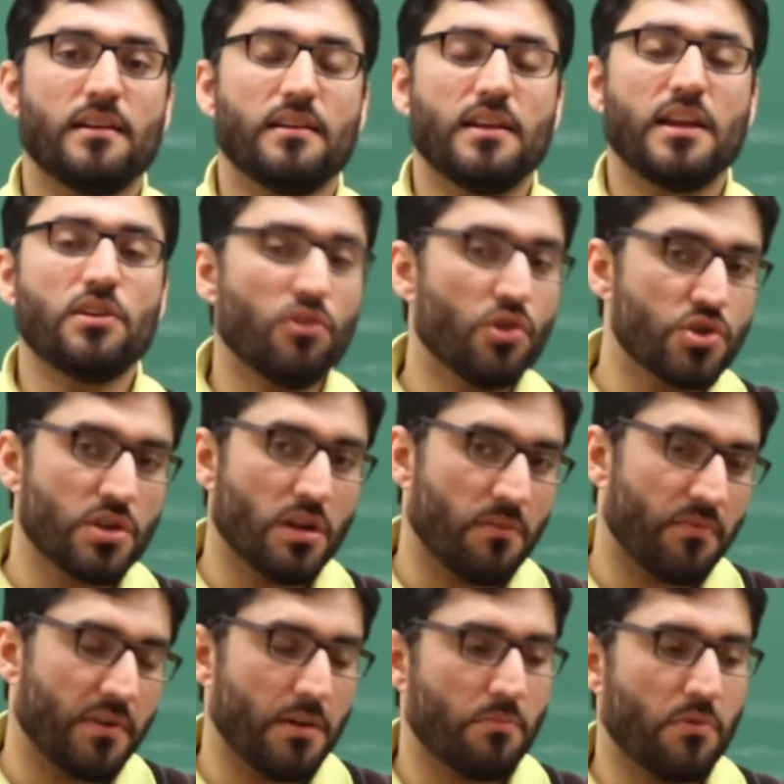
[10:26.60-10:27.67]
inertial
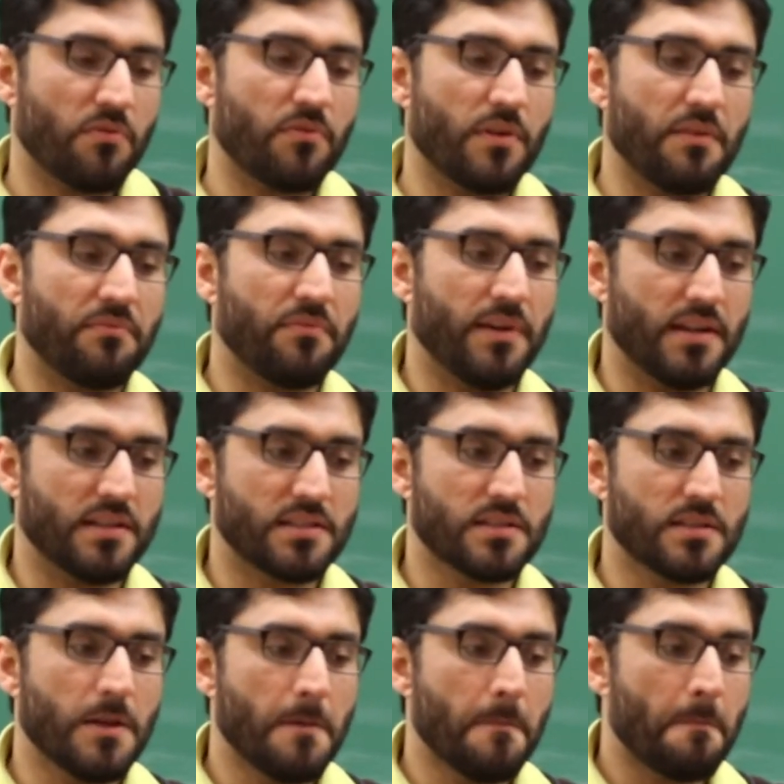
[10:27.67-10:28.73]
frame of reference?
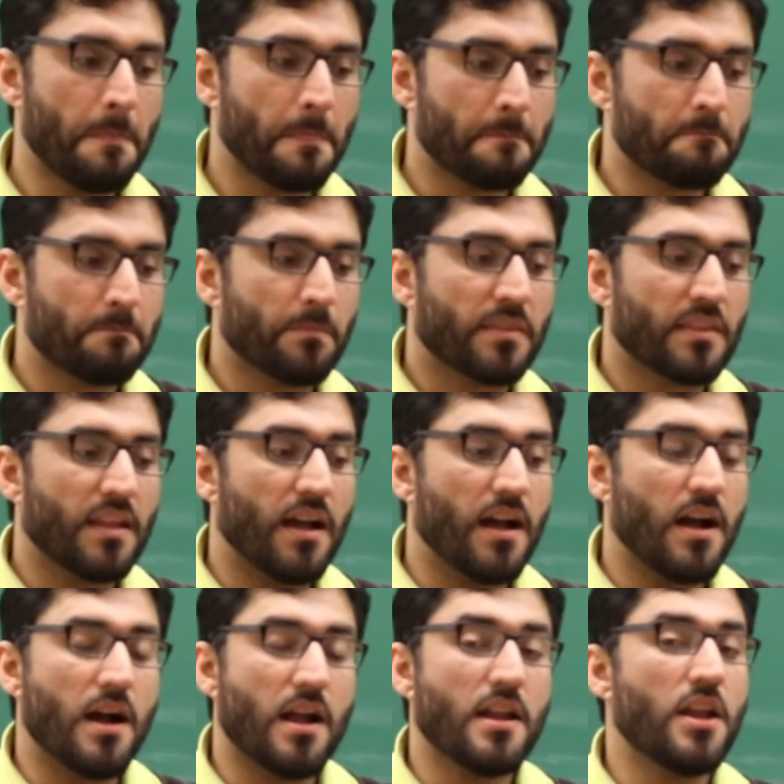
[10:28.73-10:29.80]

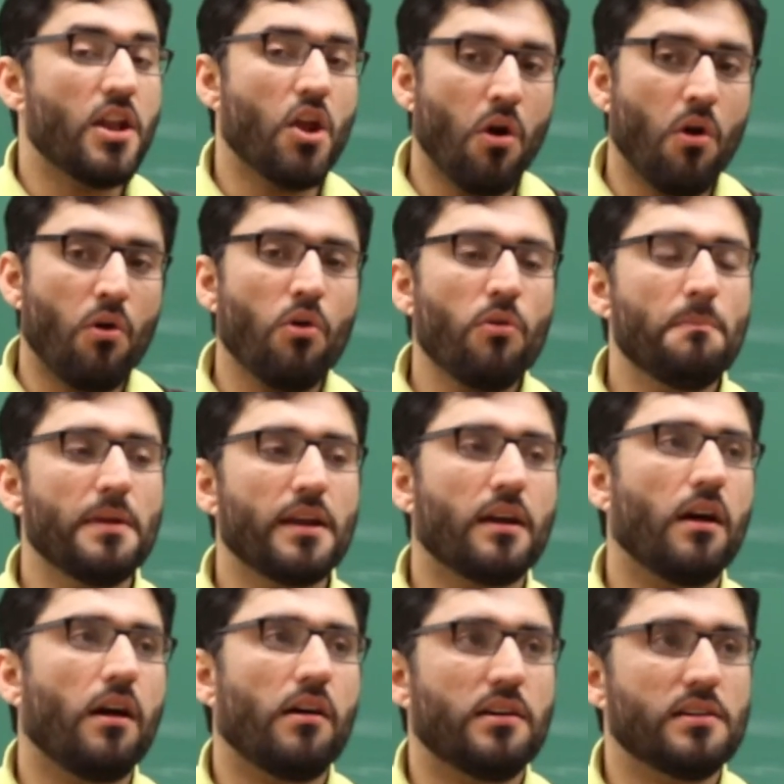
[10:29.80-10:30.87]
No,
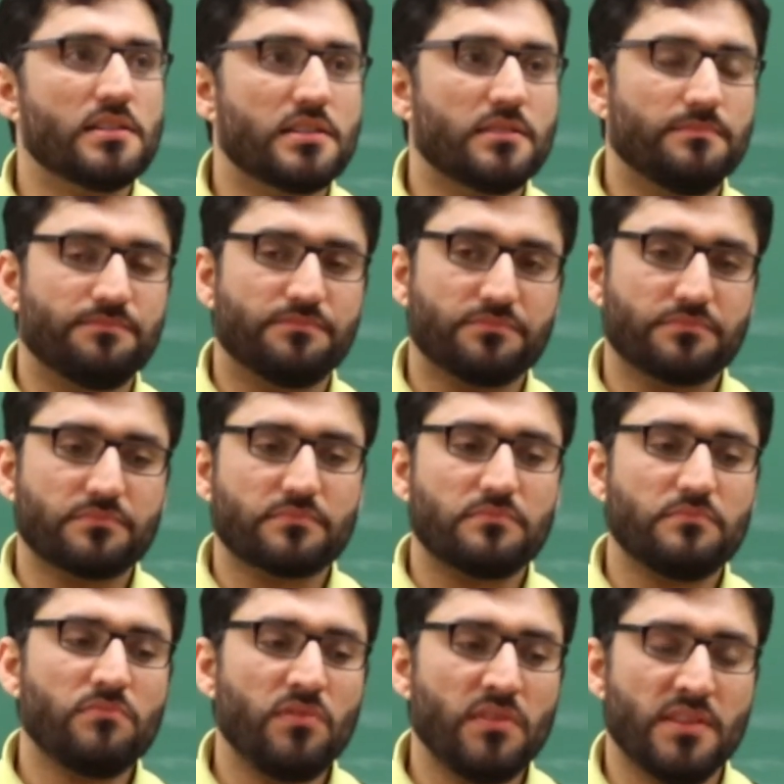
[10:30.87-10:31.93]
because
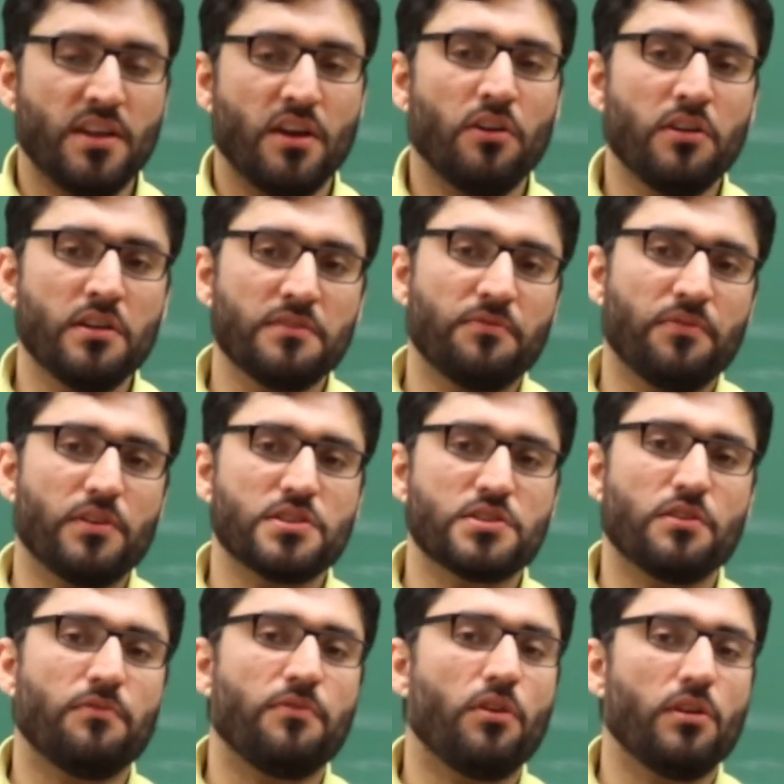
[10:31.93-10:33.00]
the earth, first
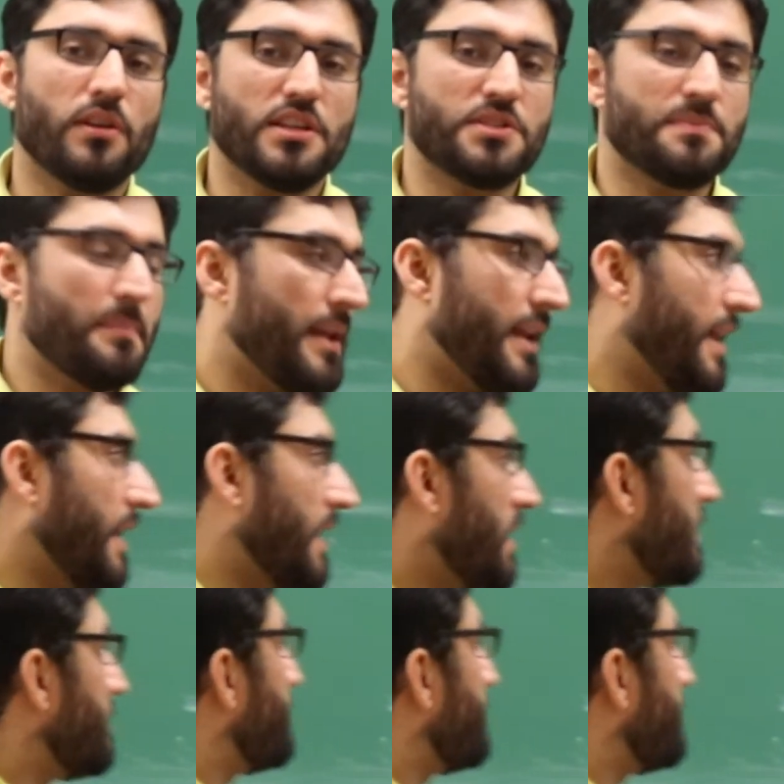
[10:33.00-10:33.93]
of all, is spinning.